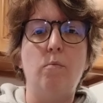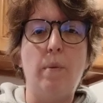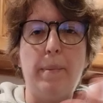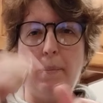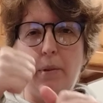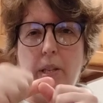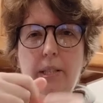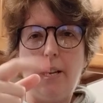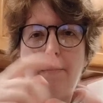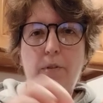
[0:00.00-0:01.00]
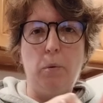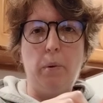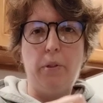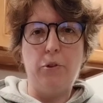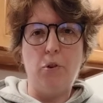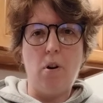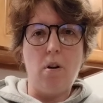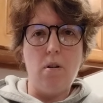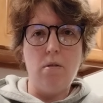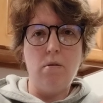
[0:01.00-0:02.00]
Remember the sign for
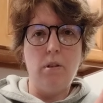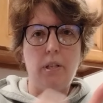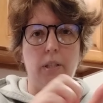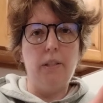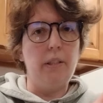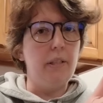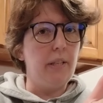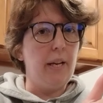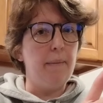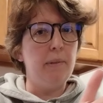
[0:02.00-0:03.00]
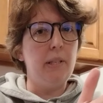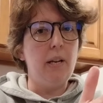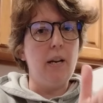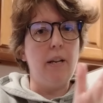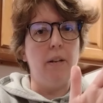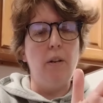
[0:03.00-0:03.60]
withdraw. It's the same sign.